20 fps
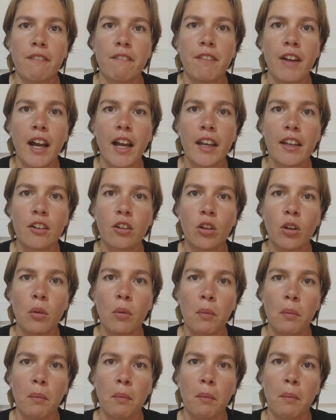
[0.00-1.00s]

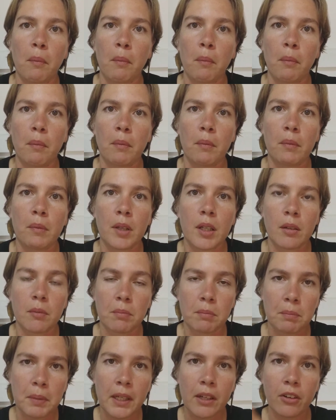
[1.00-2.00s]
final
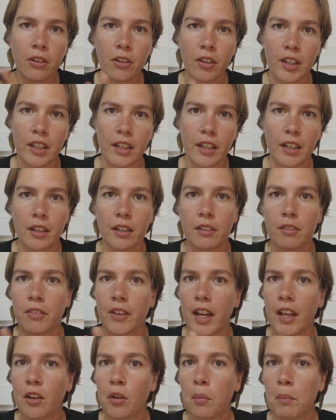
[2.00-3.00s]
period, the
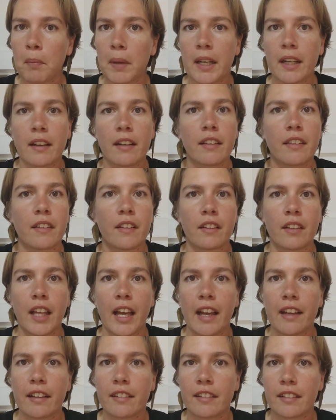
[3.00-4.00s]
final minutes, the
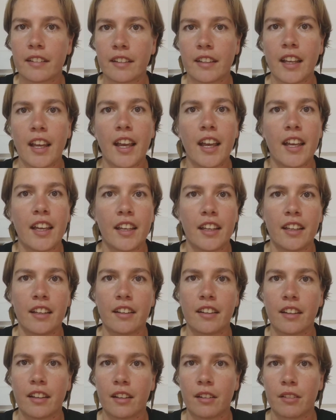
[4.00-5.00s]
last
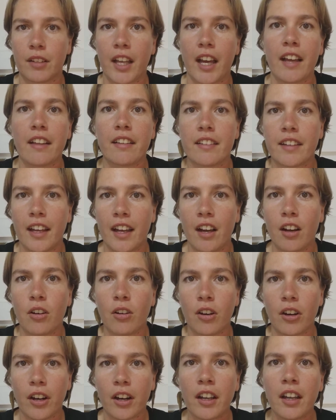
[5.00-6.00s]
day, the last
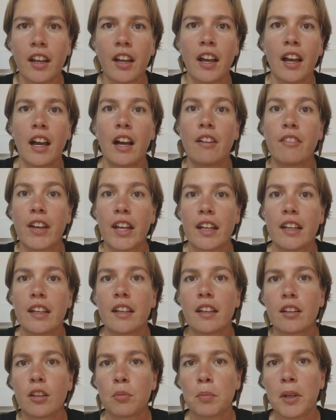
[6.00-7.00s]
hour of
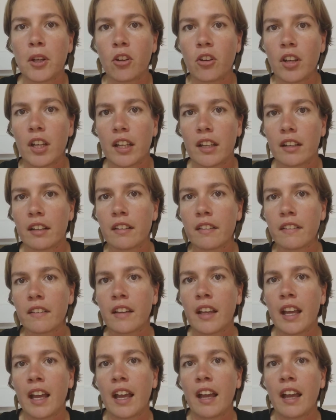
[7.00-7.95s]
any experience